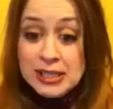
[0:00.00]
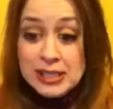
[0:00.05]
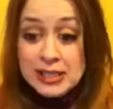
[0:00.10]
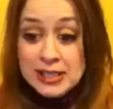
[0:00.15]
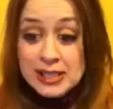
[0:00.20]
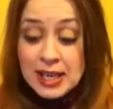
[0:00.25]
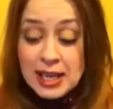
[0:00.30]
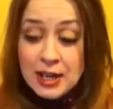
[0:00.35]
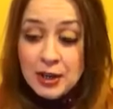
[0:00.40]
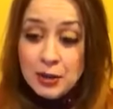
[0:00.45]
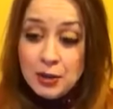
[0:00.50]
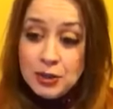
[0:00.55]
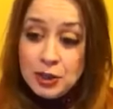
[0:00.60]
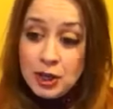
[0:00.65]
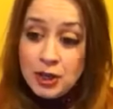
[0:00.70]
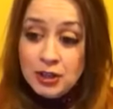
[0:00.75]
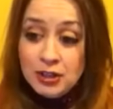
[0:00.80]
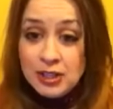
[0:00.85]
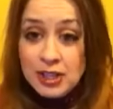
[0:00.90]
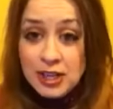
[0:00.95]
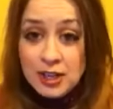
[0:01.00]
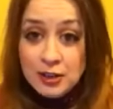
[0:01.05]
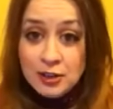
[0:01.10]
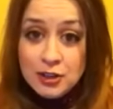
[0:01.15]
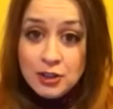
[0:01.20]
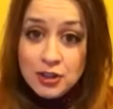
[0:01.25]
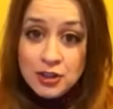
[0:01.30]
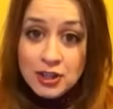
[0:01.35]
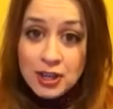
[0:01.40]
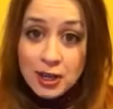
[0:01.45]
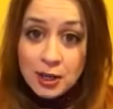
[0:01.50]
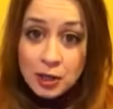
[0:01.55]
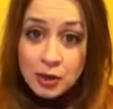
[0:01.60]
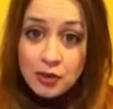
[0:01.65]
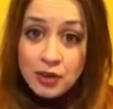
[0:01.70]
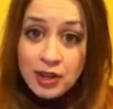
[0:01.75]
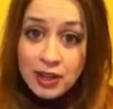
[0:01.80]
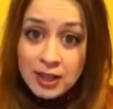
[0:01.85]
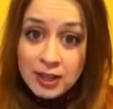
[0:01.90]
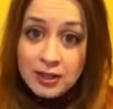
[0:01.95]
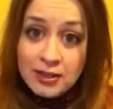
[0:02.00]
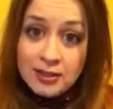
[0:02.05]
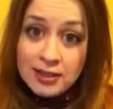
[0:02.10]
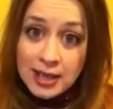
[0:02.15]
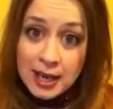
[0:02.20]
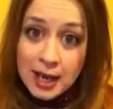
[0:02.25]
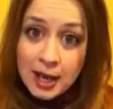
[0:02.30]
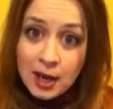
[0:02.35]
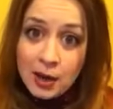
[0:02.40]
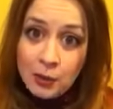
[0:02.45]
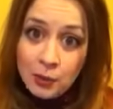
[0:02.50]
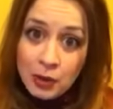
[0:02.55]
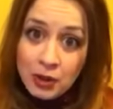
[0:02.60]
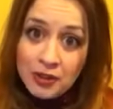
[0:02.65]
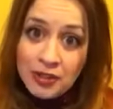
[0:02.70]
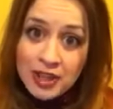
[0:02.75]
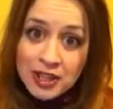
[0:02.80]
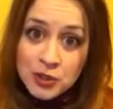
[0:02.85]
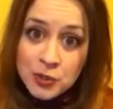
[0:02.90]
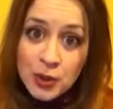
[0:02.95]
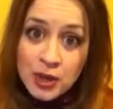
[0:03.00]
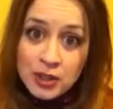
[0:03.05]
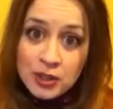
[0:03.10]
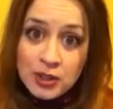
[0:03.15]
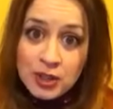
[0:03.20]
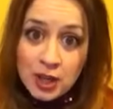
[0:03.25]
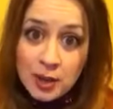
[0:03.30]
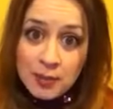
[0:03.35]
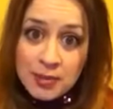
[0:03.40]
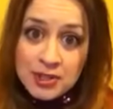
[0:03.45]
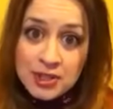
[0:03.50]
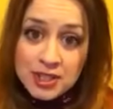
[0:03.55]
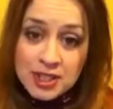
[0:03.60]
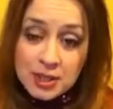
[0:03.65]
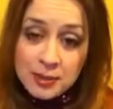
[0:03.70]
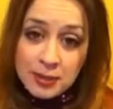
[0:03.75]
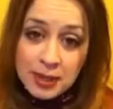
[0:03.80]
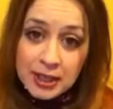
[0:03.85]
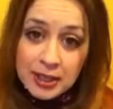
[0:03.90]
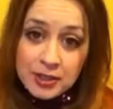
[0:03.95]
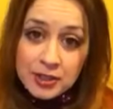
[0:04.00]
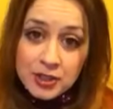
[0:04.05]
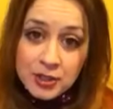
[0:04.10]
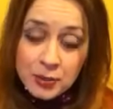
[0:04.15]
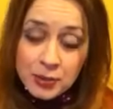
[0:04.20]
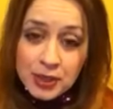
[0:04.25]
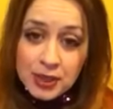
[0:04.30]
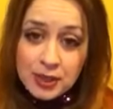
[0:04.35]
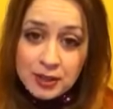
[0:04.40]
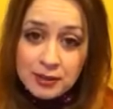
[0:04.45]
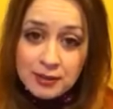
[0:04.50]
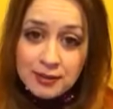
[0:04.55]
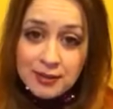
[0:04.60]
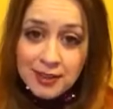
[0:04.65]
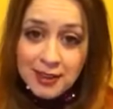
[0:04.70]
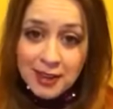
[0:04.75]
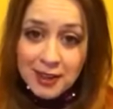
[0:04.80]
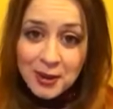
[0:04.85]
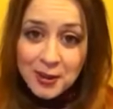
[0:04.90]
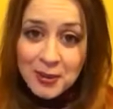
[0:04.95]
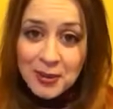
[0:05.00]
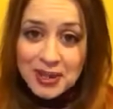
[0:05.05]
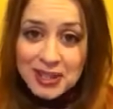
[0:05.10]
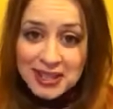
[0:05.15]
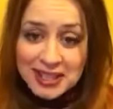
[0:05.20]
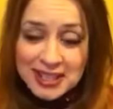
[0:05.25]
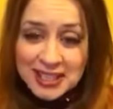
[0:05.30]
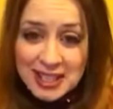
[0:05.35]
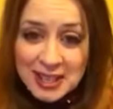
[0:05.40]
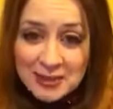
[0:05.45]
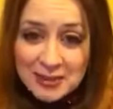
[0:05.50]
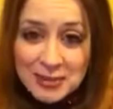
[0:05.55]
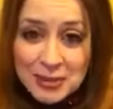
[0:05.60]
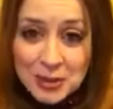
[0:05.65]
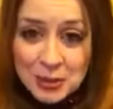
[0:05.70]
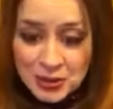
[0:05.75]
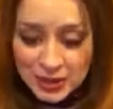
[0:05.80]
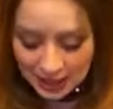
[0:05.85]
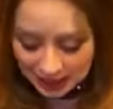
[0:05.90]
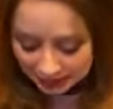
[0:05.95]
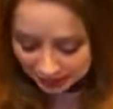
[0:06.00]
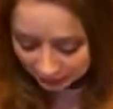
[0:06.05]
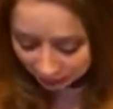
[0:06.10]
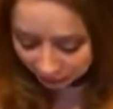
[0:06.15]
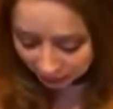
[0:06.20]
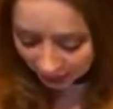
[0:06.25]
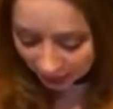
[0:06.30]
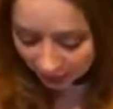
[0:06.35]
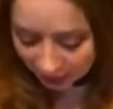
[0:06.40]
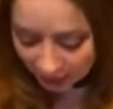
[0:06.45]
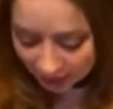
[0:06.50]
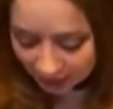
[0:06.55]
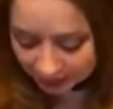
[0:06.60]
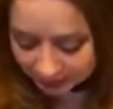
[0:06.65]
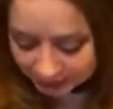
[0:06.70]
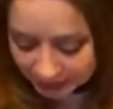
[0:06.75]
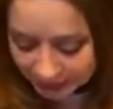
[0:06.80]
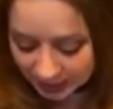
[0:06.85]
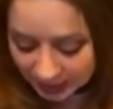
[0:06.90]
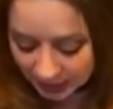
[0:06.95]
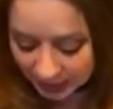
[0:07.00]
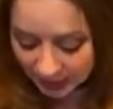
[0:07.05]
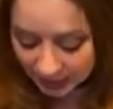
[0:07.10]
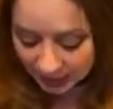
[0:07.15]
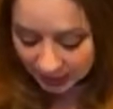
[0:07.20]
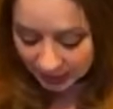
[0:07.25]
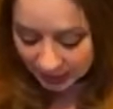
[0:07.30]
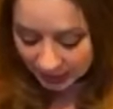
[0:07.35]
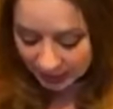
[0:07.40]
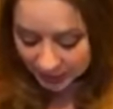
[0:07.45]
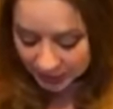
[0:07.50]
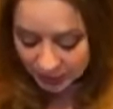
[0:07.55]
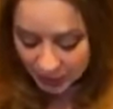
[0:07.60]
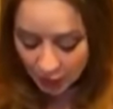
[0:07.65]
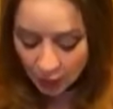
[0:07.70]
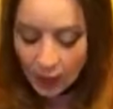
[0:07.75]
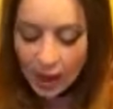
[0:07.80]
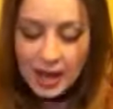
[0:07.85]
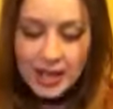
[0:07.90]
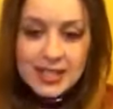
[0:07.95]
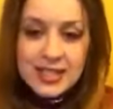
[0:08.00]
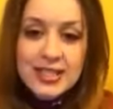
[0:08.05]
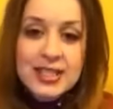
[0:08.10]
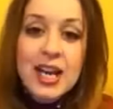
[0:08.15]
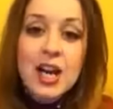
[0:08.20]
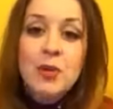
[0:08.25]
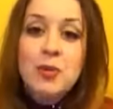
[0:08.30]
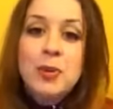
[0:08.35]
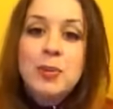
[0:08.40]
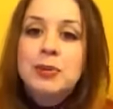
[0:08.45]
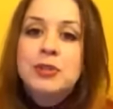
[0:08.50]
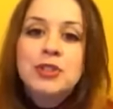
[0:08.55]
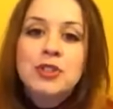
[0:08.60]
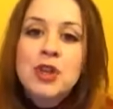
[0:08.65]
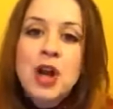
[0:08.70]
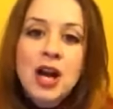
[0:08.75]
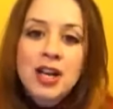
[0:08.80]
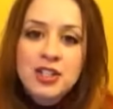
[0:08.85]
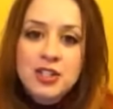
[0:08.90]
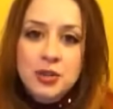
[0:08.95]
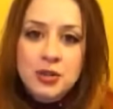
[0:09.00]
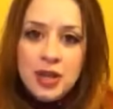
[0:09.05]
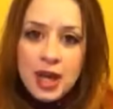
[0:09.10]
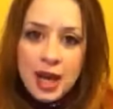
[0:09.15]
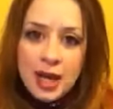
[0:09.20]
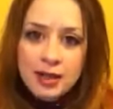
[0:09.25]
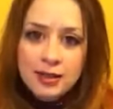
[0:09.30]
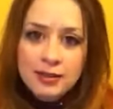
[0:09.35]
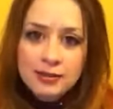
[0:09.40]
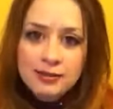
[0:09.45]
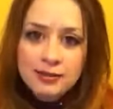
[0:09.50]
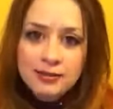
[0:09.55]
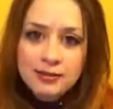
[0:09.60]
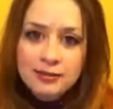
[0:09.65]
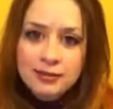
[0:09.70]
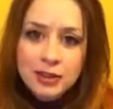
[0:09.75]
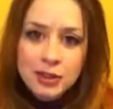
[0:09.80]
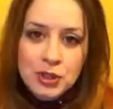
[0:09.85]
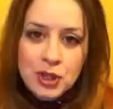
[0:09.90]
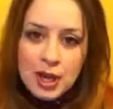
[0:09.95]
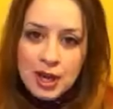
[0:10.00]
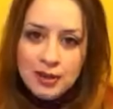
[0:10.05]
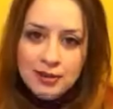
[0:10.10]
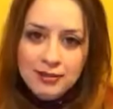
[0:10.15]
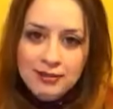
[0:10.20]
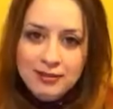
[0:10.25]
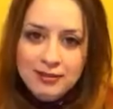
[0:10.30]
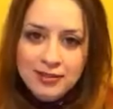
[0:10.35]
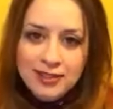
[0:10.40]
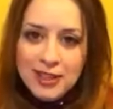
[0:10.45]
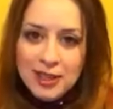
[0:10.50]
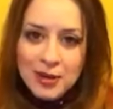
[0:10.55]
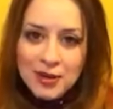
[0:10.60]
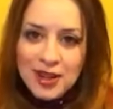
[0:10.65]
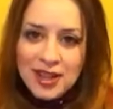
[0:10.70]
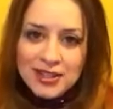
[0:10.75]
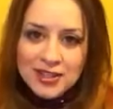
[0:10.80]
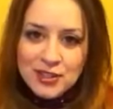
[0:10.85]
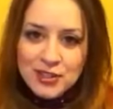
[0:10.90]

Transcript: and you decide to go dark and your hair turned out green? Yeah, well, that's why you come and see me, so we can do that the right way. So I tell people, do not do that. Do not. You know,